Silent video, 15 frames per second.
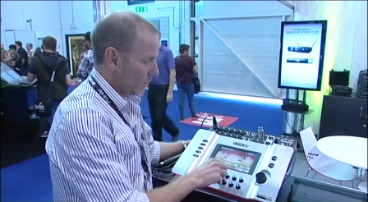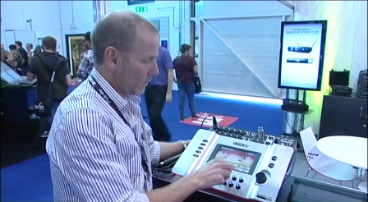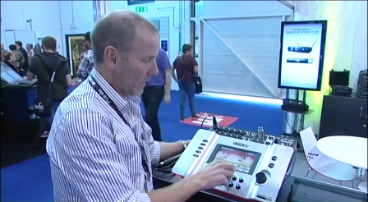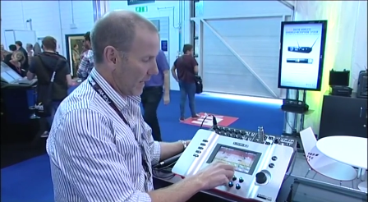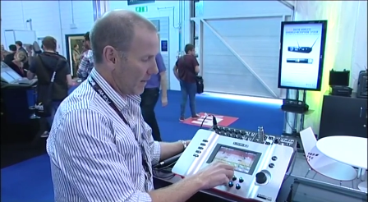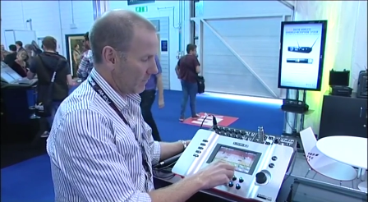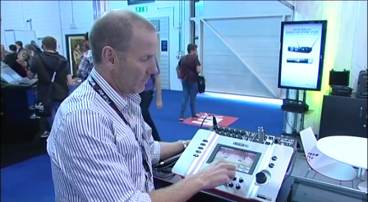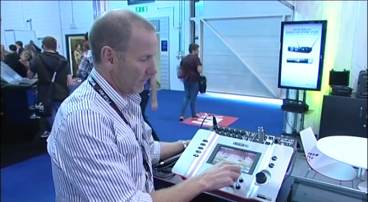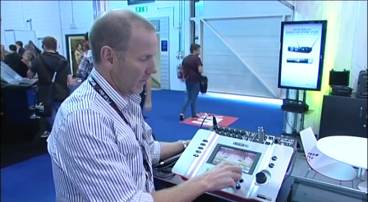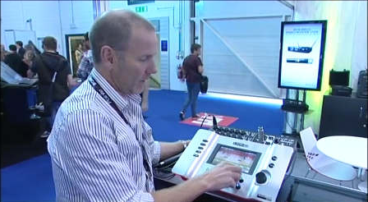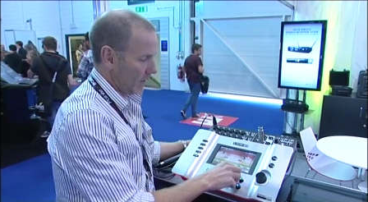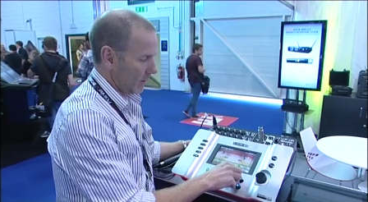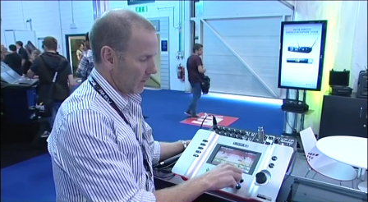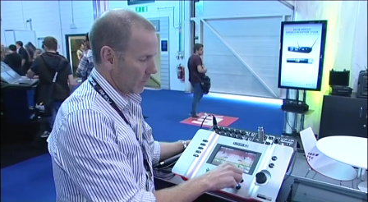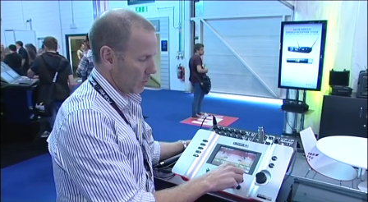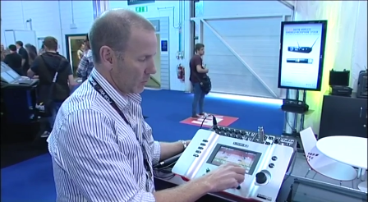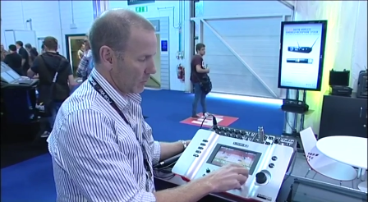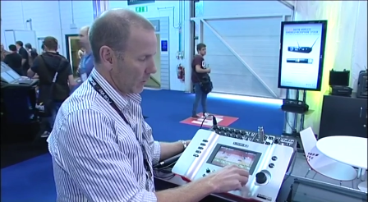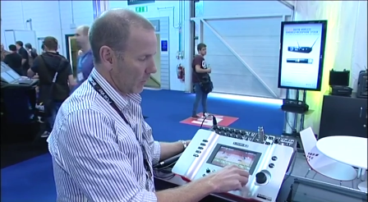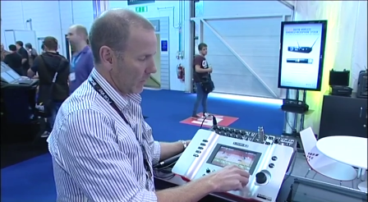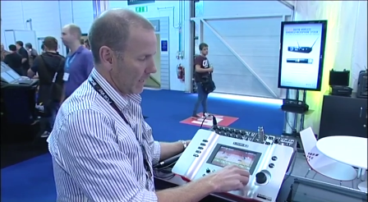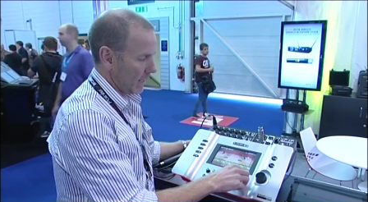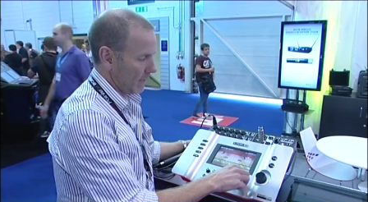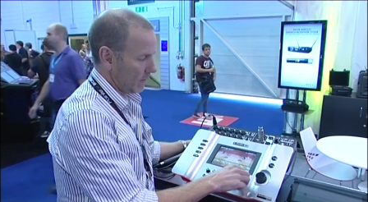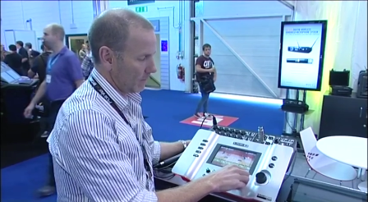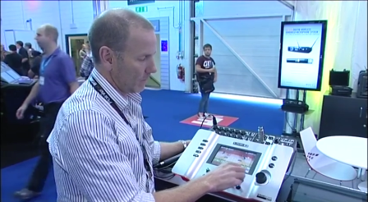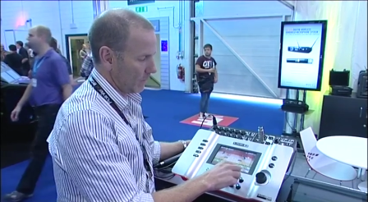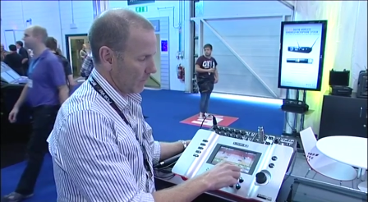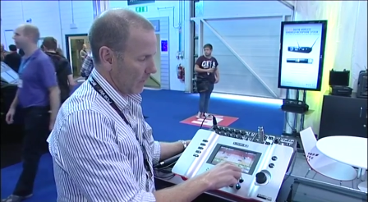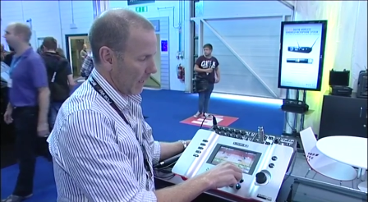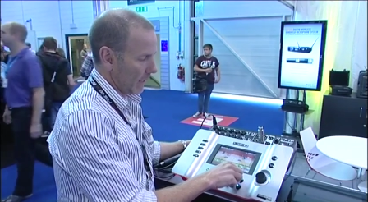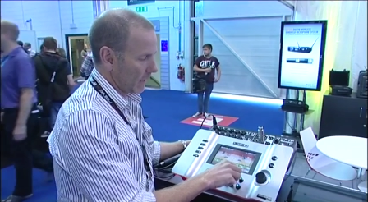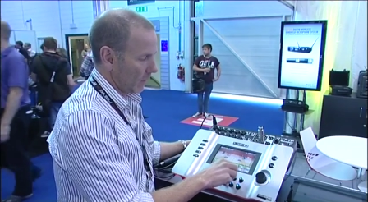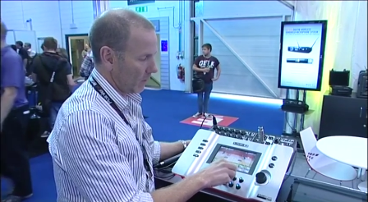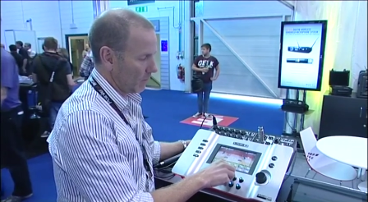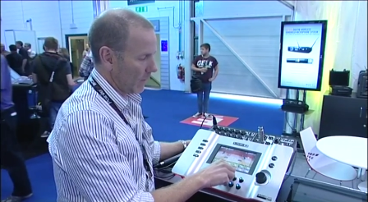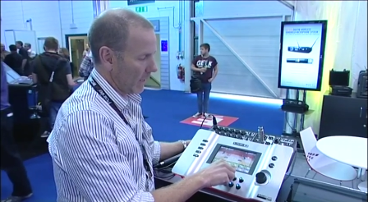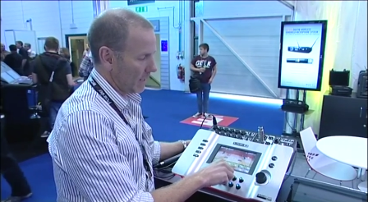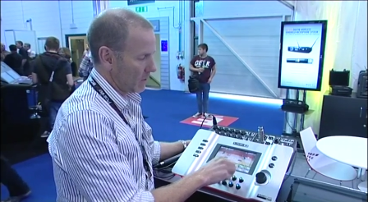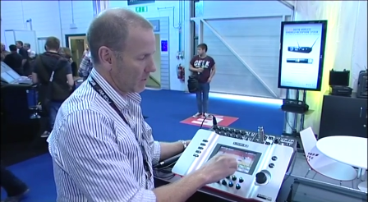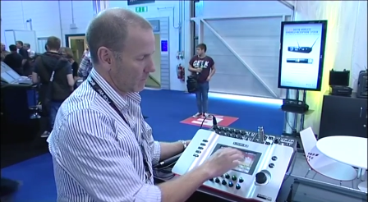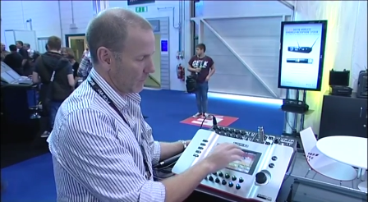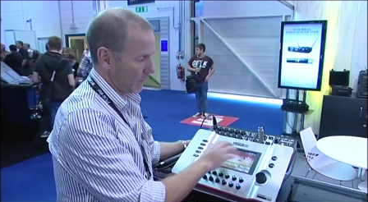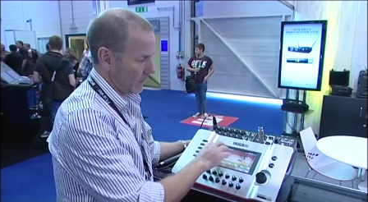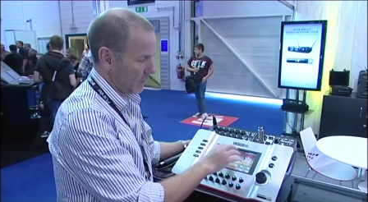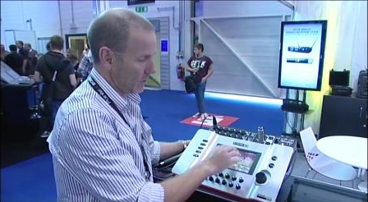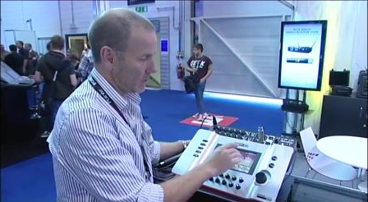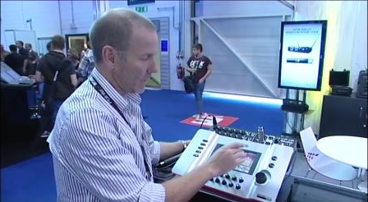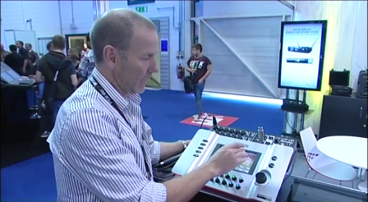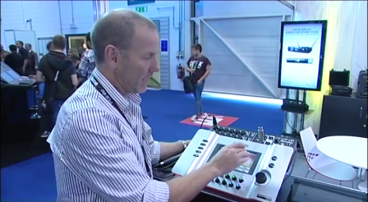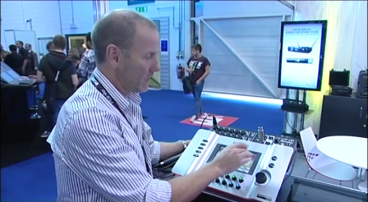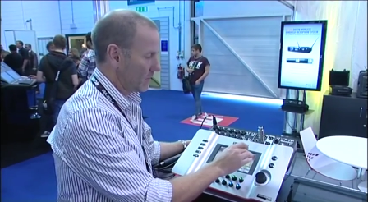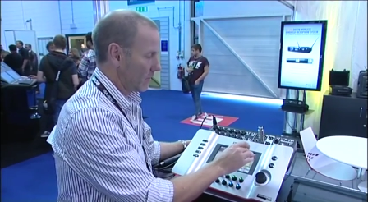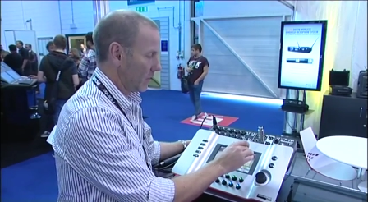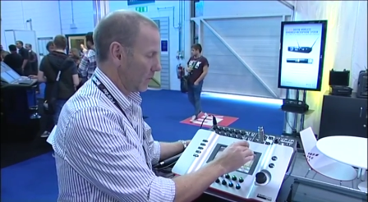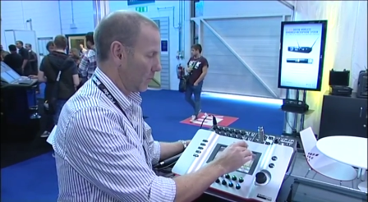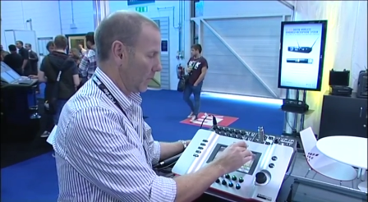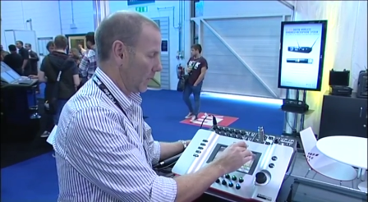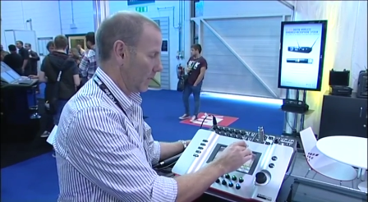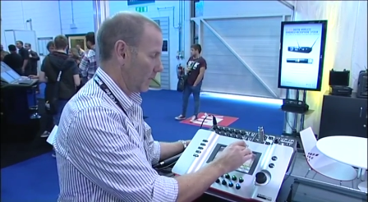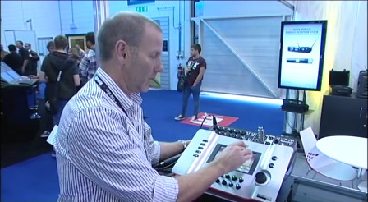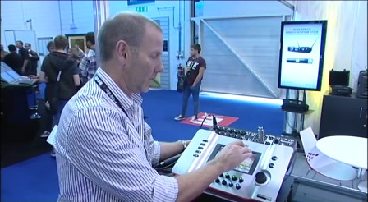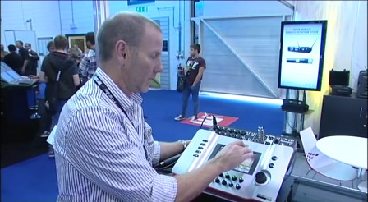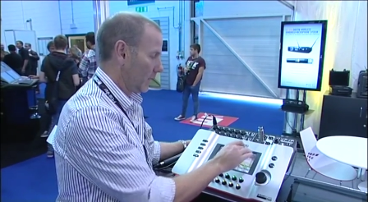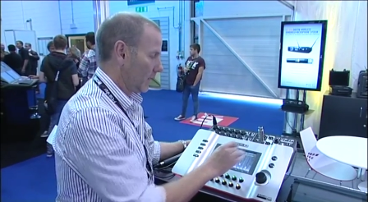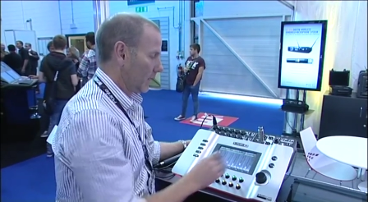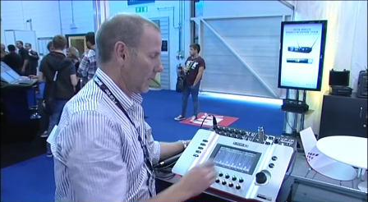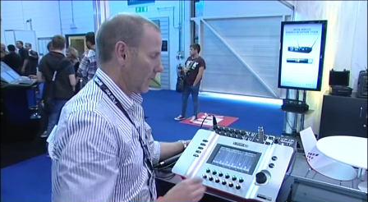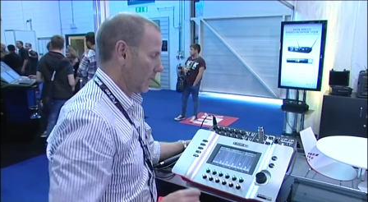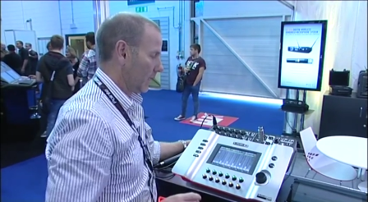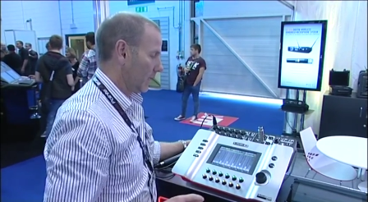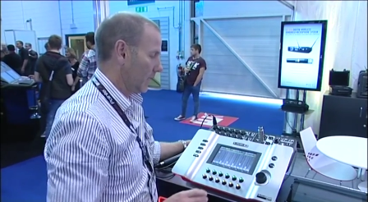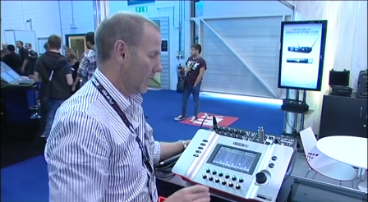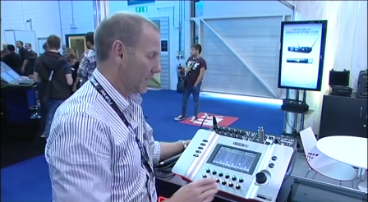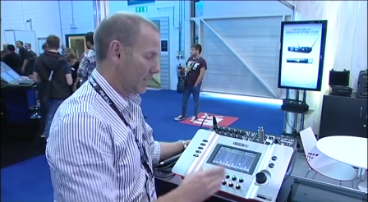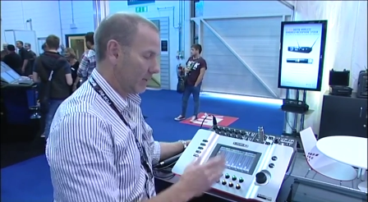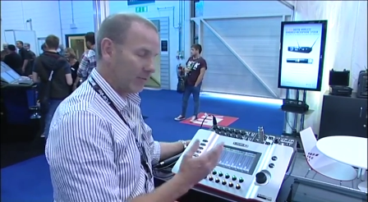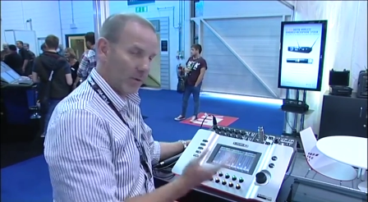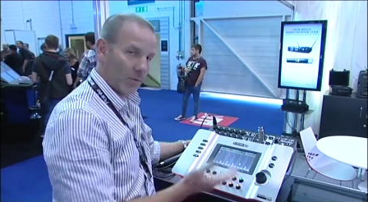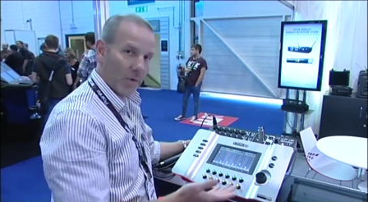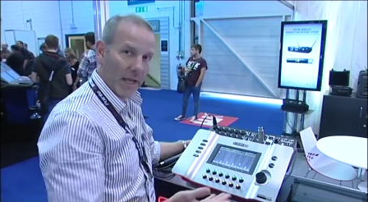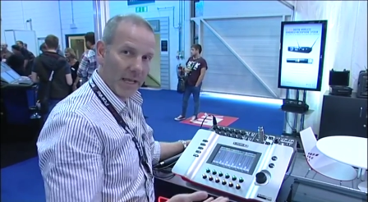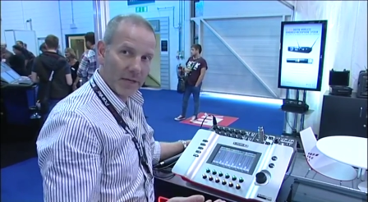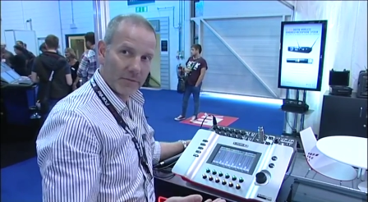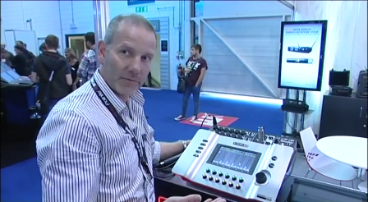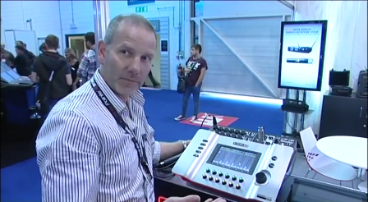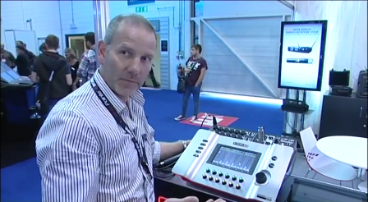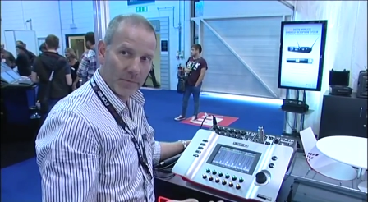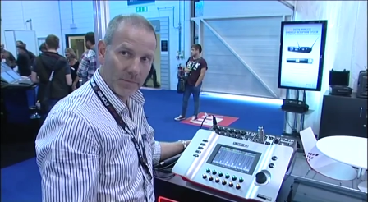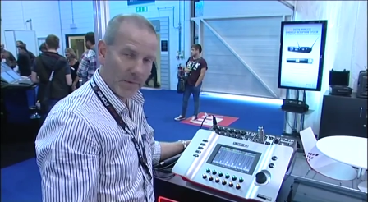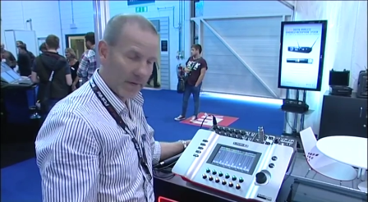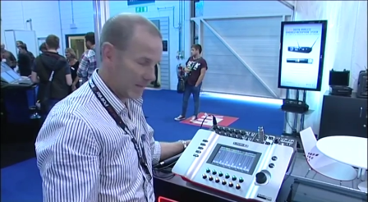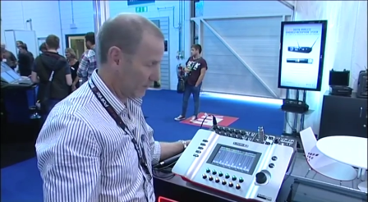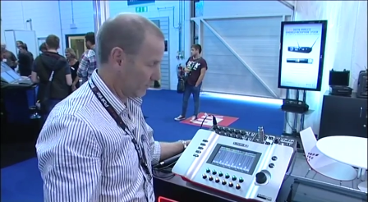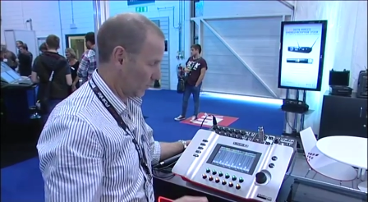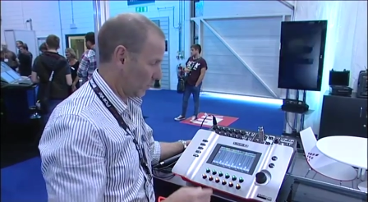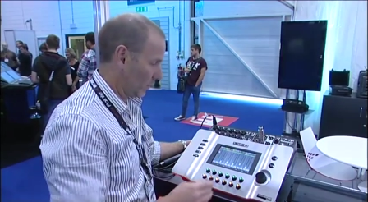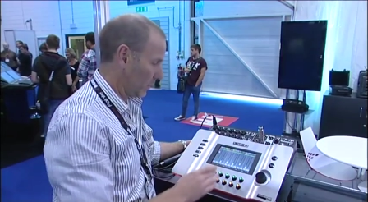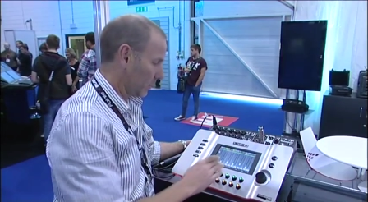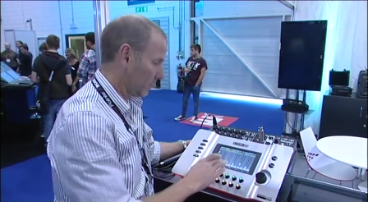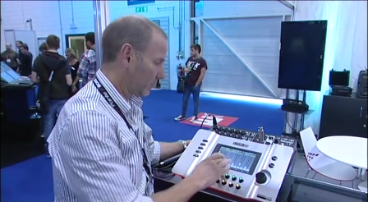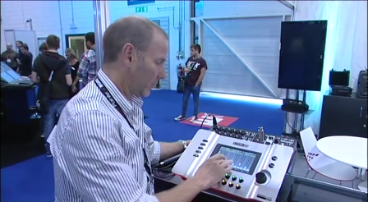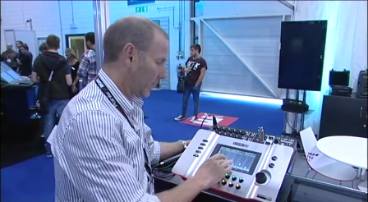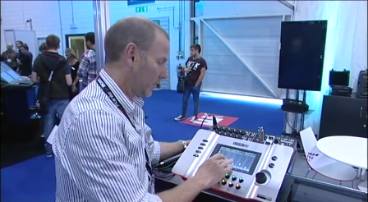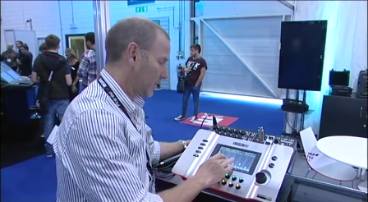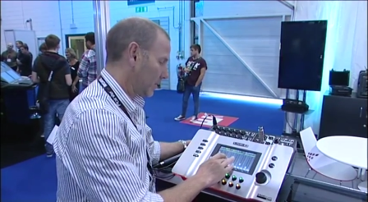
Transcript: we have uh, control here, icon-based for the stage view, but uh, a different way of a different workflow.